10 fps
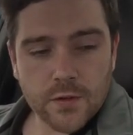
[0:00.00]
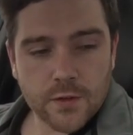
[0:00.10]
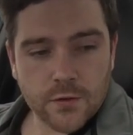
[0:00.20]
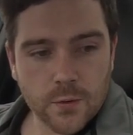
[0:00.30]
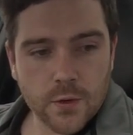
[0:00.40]
to
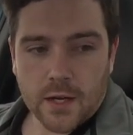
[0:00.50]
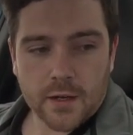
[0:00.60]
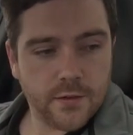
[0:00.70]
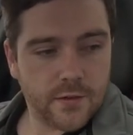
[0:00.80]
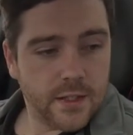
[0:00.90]
the door
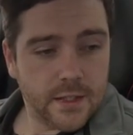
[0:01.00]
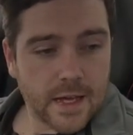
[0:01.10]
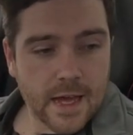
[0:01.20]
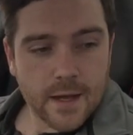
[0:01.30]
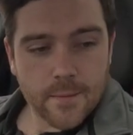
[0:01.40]
cards,
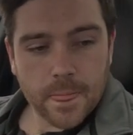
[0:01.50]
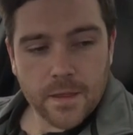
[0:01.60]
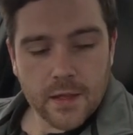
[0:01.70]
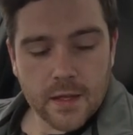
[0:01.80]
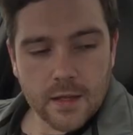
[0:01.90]

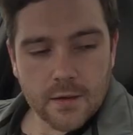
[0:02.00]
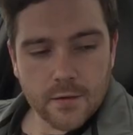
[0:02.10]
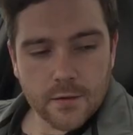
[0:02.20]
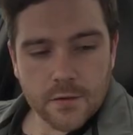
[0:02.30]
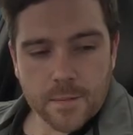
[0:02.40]
the
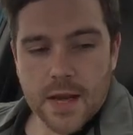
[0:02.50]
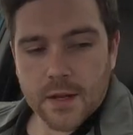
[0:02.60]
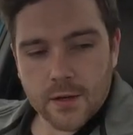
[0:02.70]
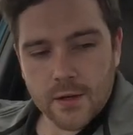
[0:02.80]
spanner